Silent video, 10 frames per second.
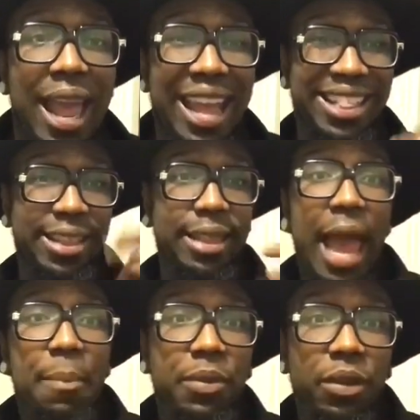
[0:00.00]

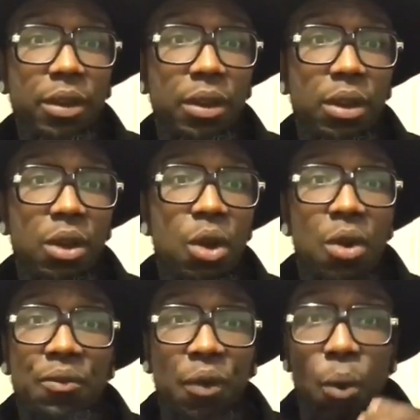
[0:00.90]
Except
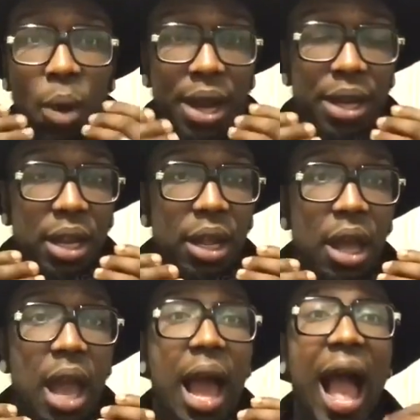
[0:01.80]
for what
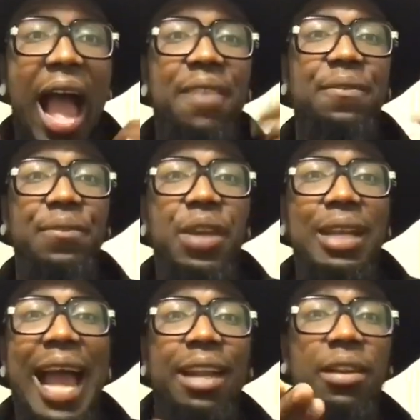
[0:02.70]
I
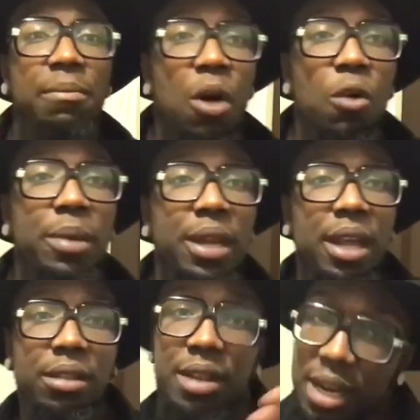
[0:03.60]
feel at the moment
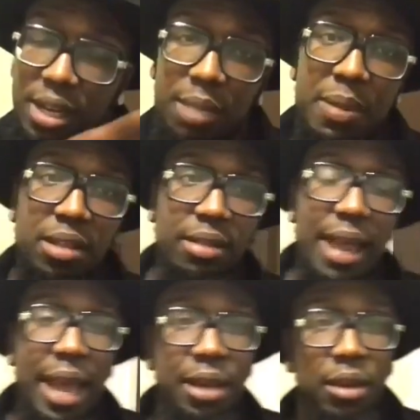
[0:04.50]
is needed to be
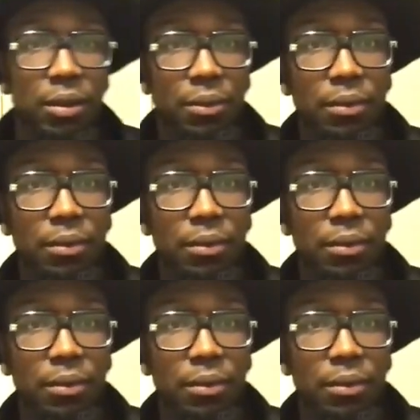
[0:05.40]
said.